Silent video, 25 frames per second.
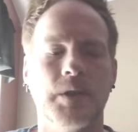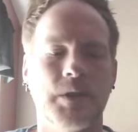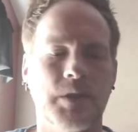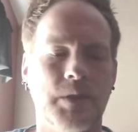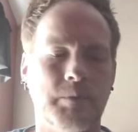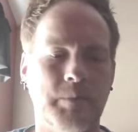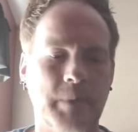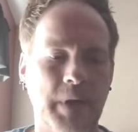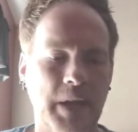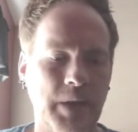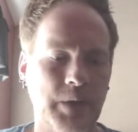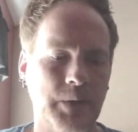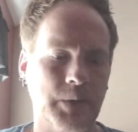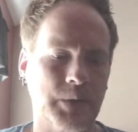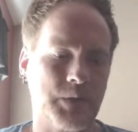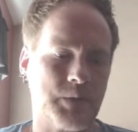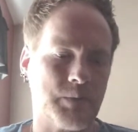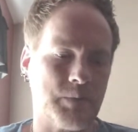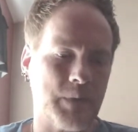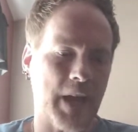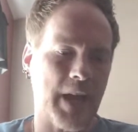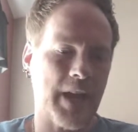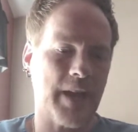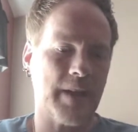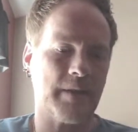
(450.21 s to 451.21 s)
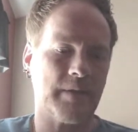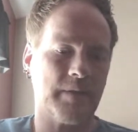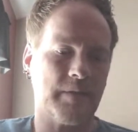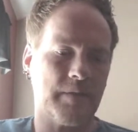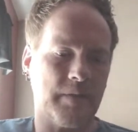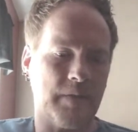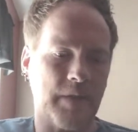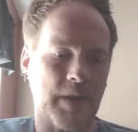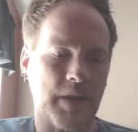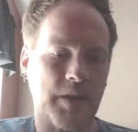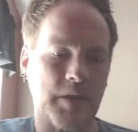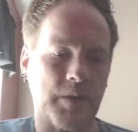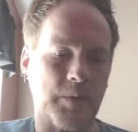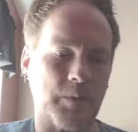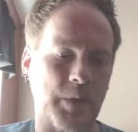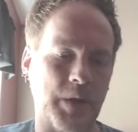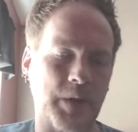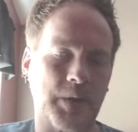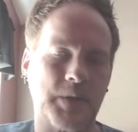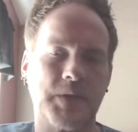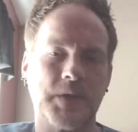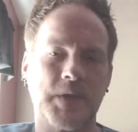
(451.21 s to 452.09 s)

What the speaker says: The Beatles may have very well